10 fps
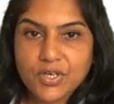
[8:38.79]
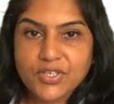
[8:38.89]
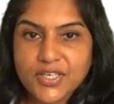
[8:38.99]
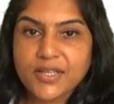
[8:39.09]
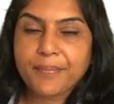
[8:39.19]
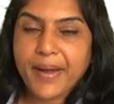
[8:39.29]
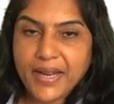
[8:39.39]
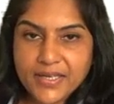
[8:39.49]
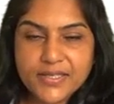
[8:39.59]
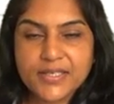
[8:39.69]
see the
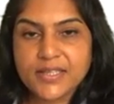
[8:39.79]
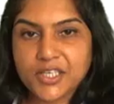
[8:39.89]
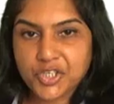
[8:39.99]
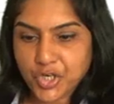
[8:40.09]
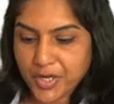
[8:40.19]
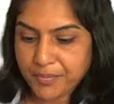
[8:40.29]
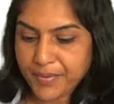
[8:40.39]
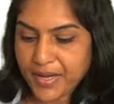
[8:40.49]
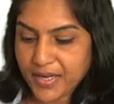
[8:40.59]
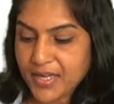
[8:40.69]
balance in the joint
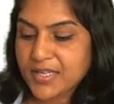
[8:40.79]
bank,